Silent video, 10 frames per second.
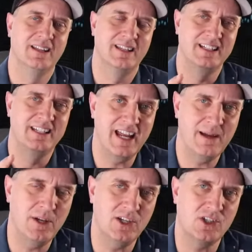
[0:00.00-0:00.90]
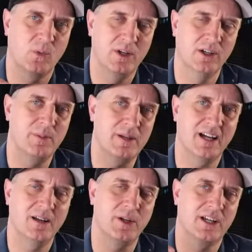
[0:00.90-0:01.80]
The damage will be
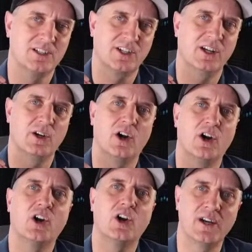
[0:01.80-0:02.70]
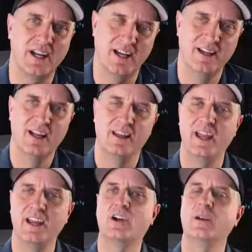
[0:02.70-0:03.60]
done because they're going to hurry it.
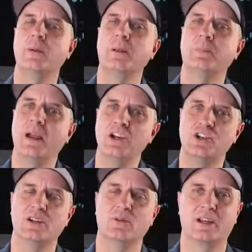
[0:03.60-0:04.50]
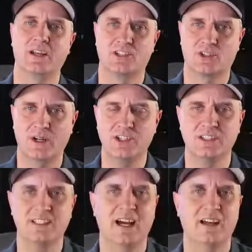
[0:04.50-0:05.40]
They could be patient. We could stretch
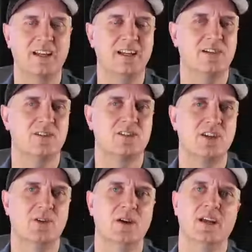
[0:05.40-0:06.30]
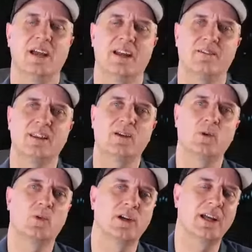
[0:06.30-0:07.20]
this out a year or two and everything
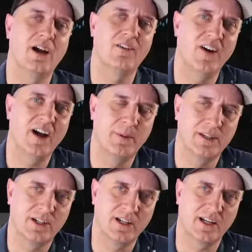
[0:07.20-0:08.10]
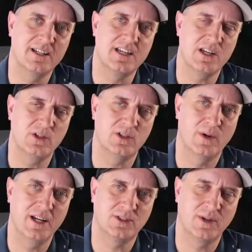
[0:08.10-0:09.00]
would work out fine, but they're going to continue to
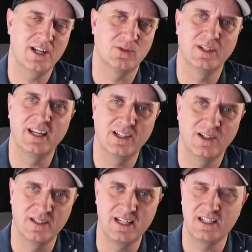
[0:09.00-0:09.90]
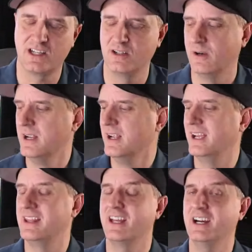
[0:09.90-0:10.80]
raise rates when they don't need to.
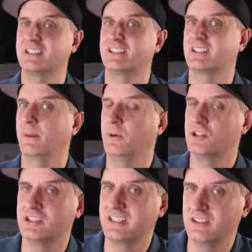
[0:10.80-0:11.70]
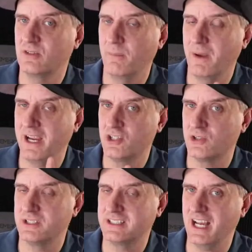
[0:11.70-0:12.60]
And thus, it's going to push us into a
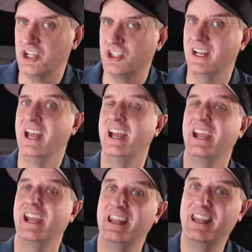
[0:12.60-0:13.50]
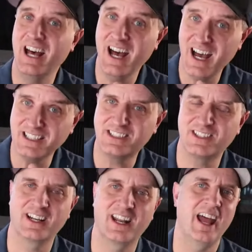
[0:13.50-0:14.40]
major recession. And thus,
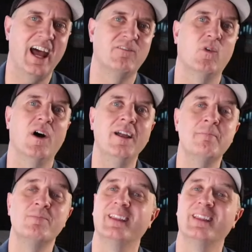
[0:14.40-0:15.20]
you're going to have what?